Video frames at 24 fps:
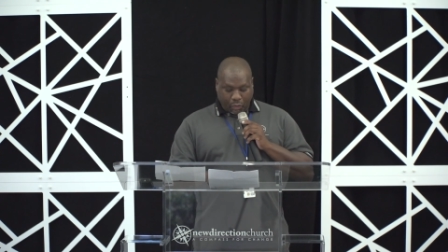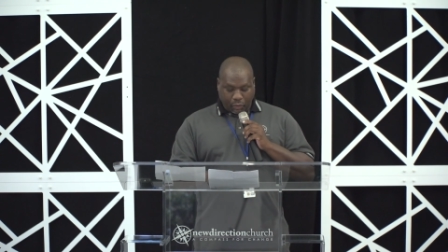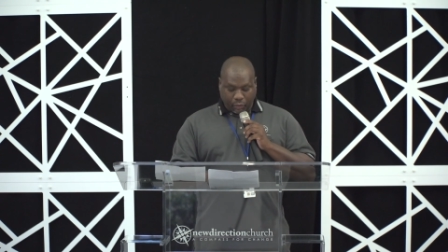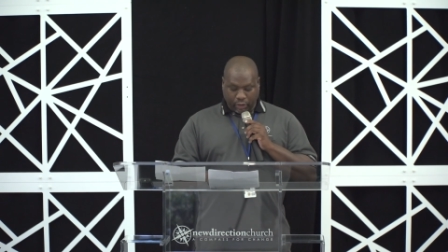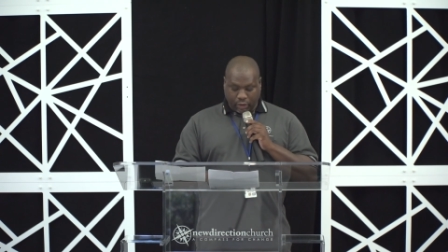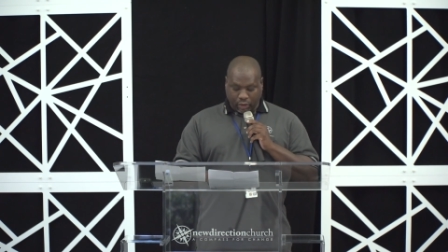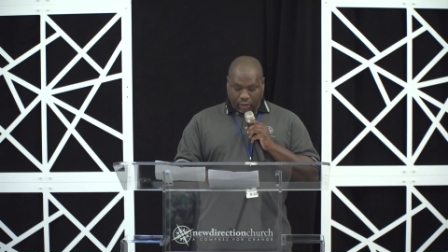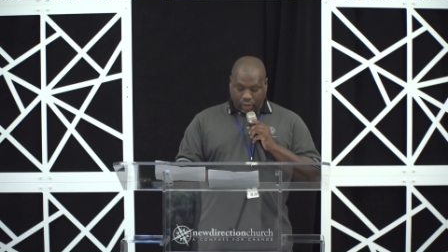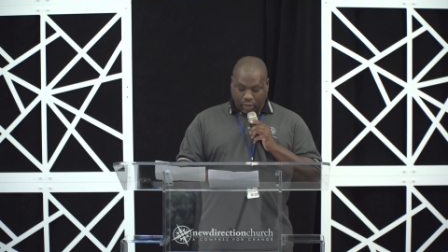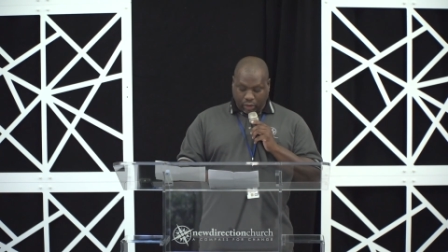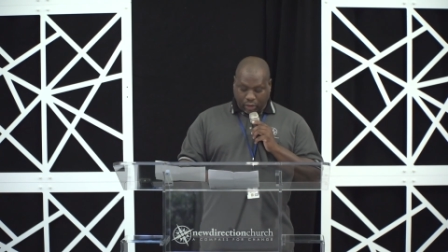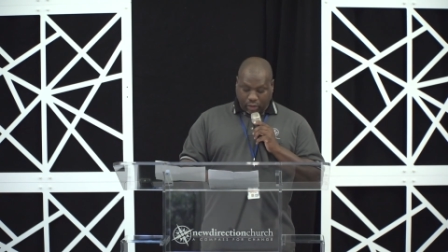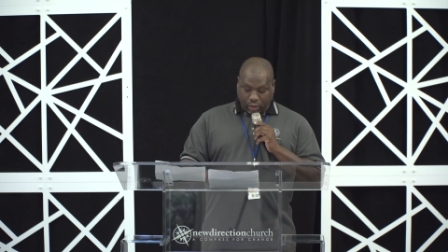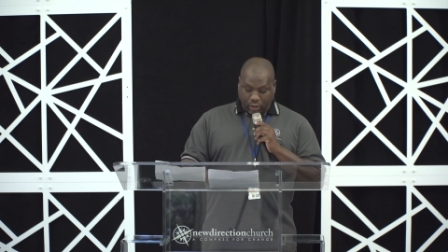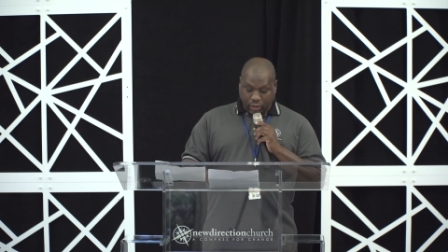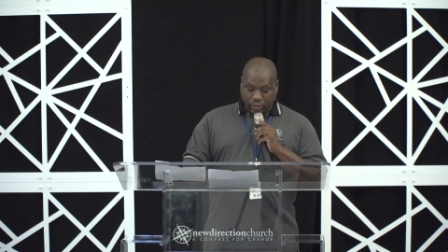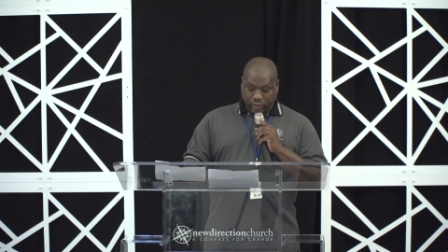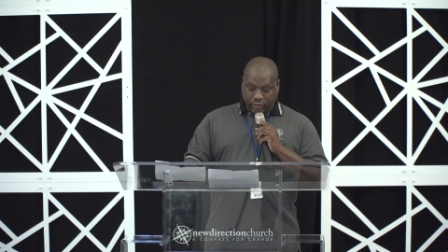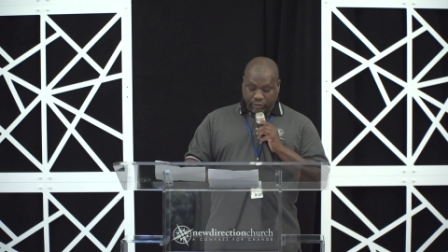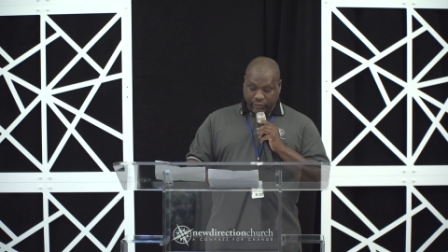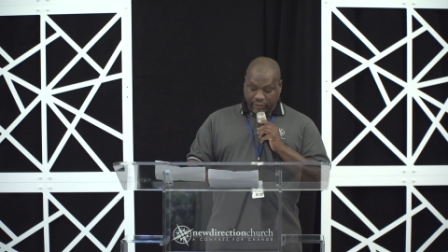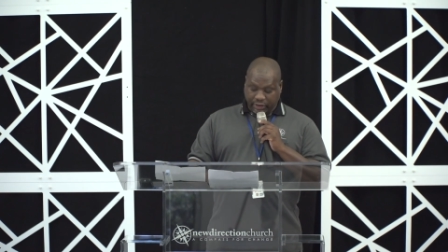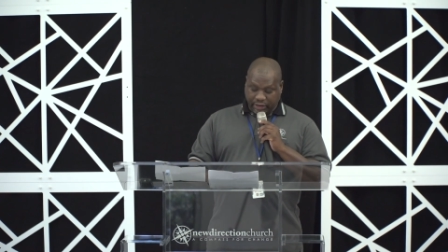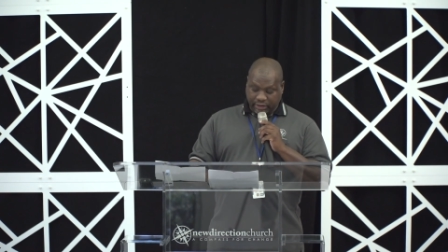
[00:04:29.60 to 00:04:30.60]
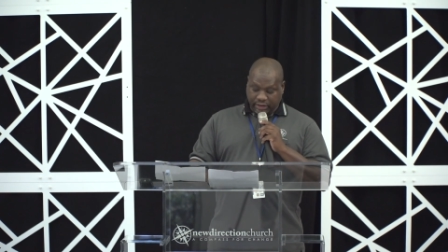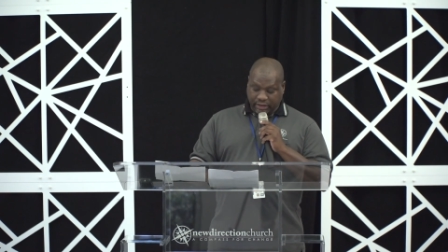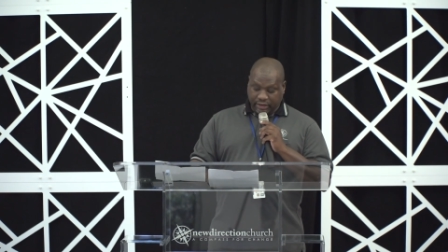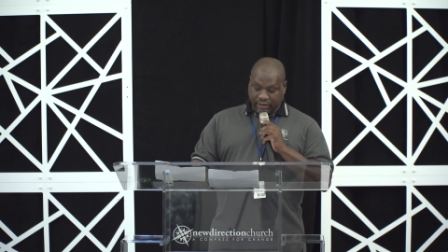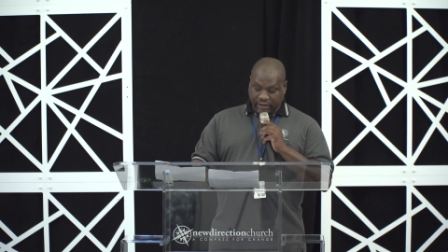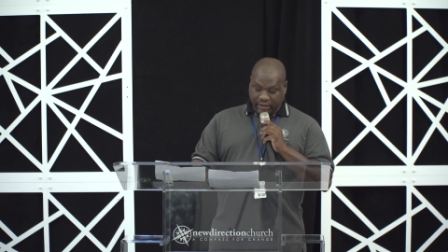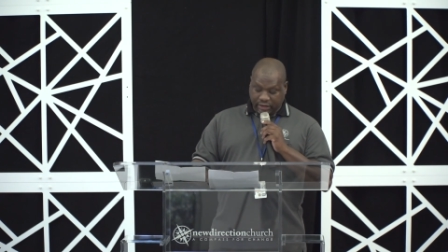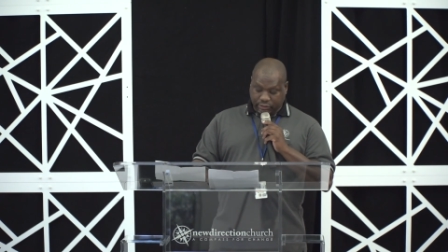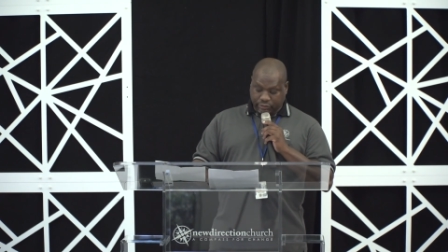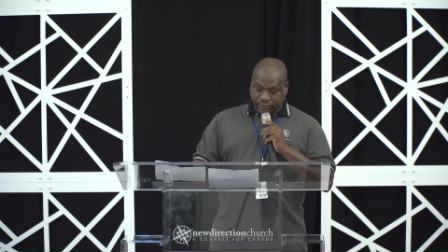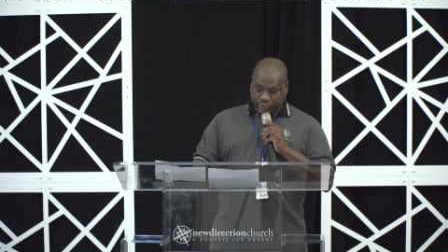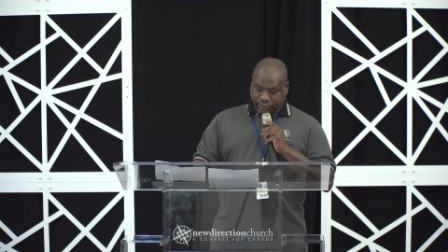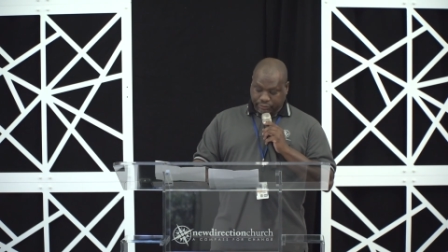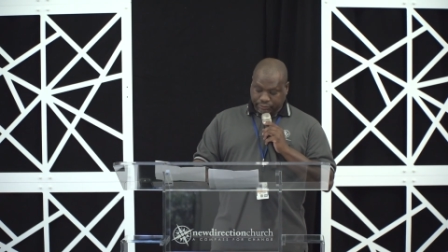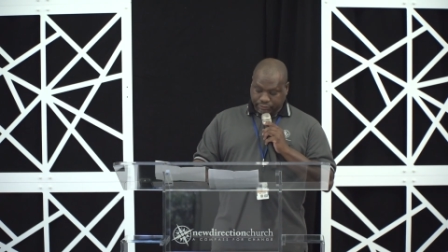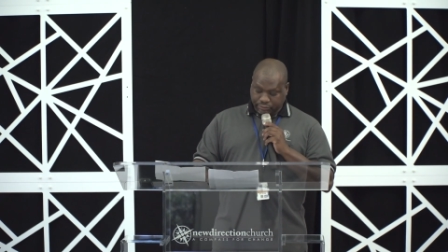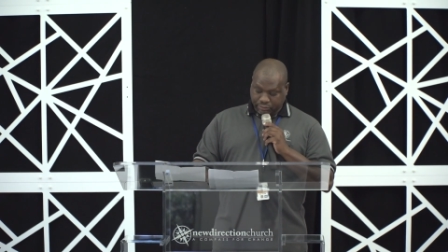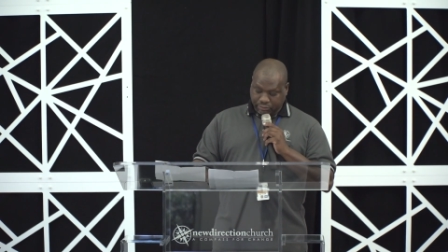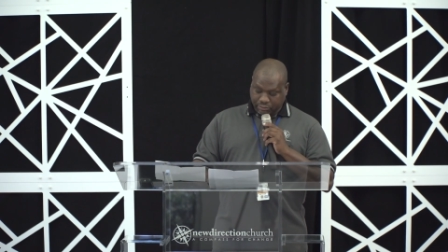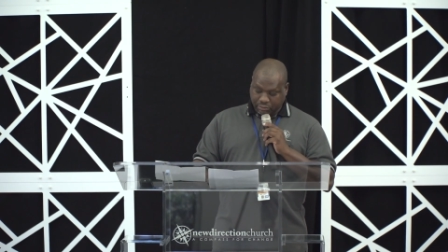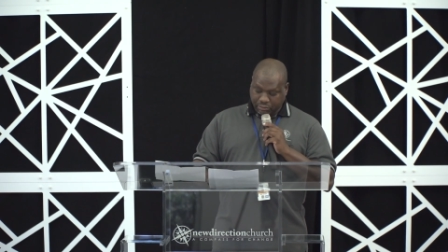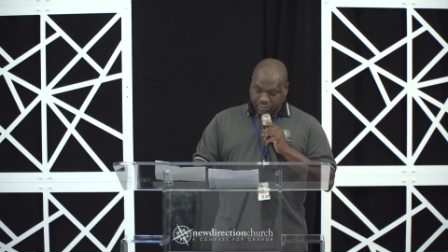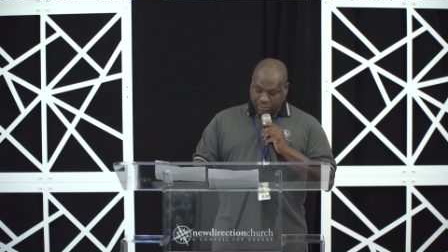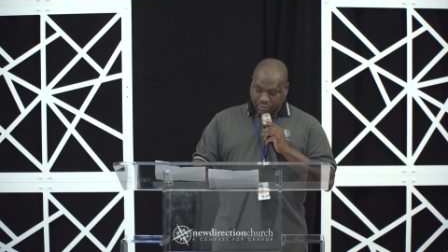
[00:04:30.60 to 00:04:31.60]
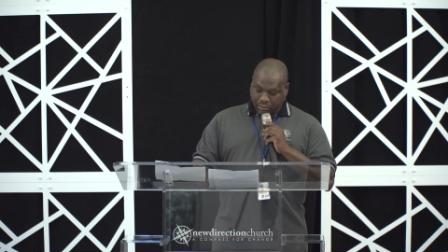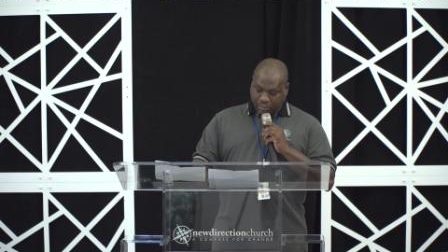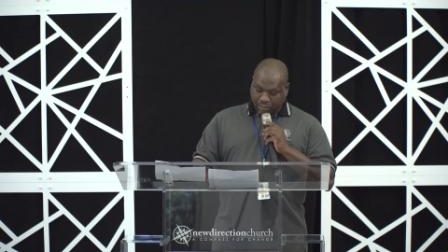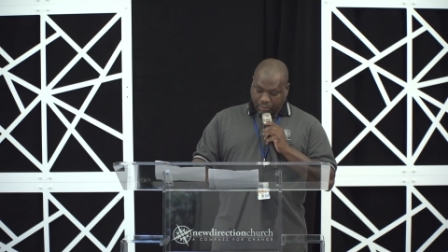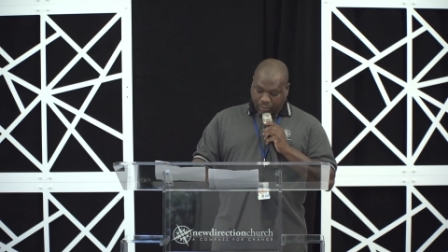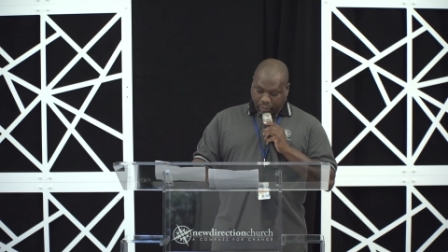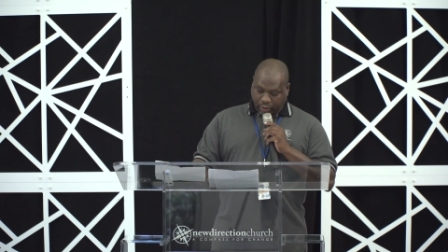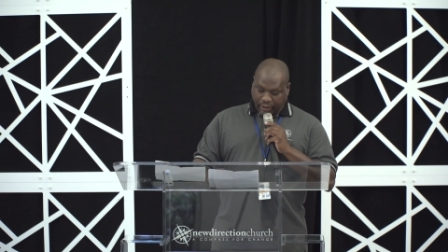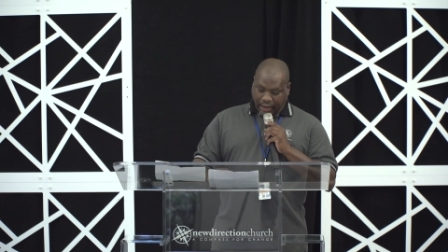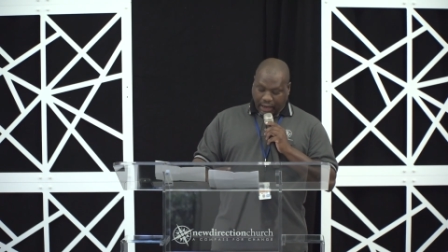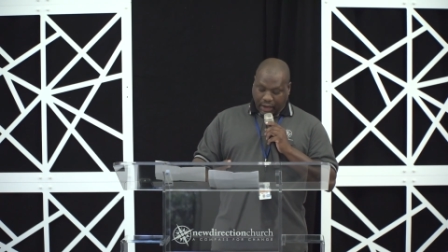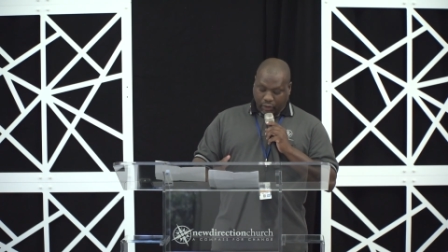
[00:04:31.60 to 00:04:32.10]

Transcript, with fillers: We are all created equal, but